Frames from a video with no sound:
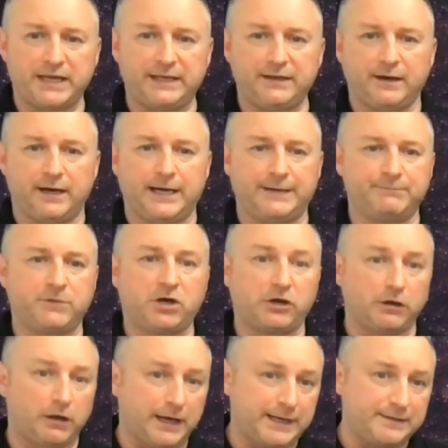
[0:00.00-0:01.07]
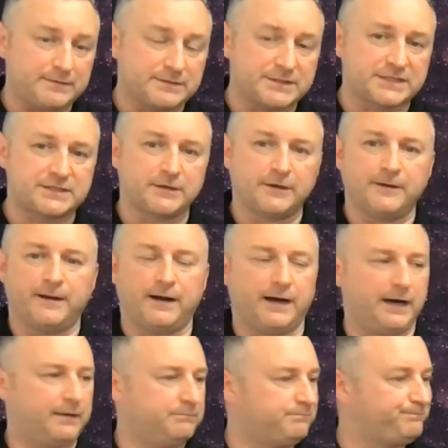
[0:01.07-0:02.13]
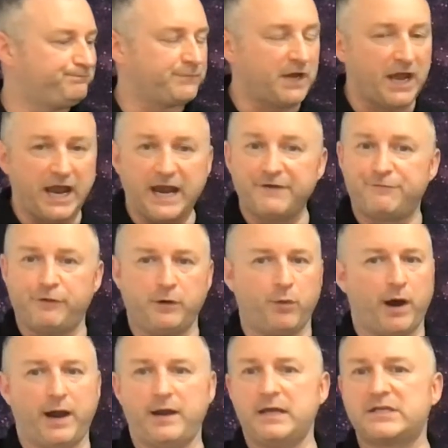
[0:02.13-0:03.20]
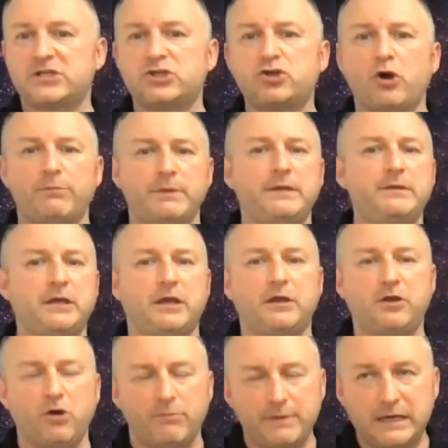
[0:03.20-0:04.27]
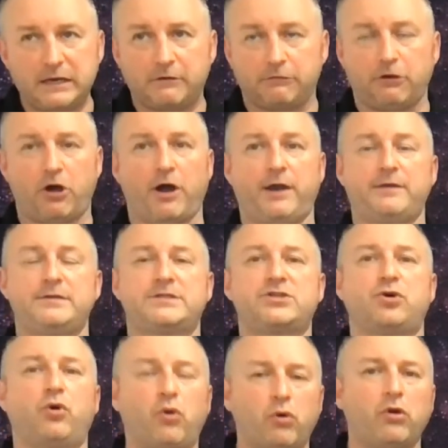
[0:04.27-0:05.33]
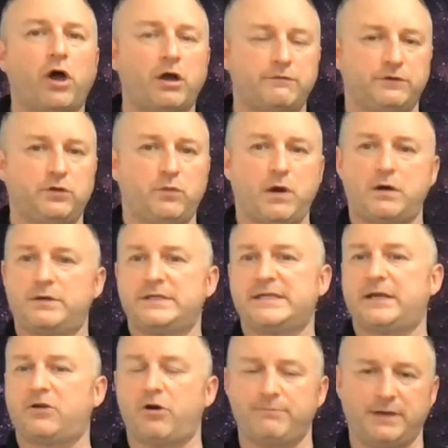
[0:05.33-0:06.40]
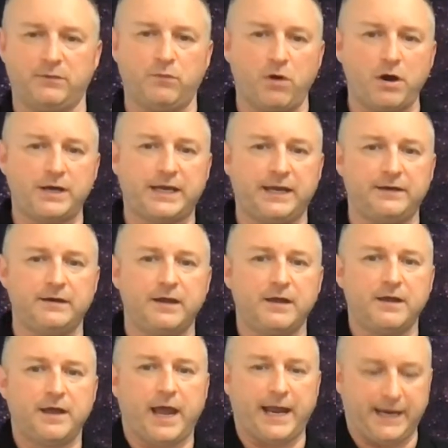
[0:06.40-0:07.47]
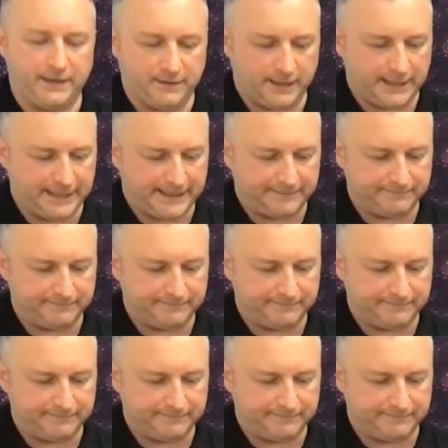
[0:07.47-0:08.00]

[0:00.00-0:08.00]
me clients, everywhere. It's just got me clients all over the world. It's got me working in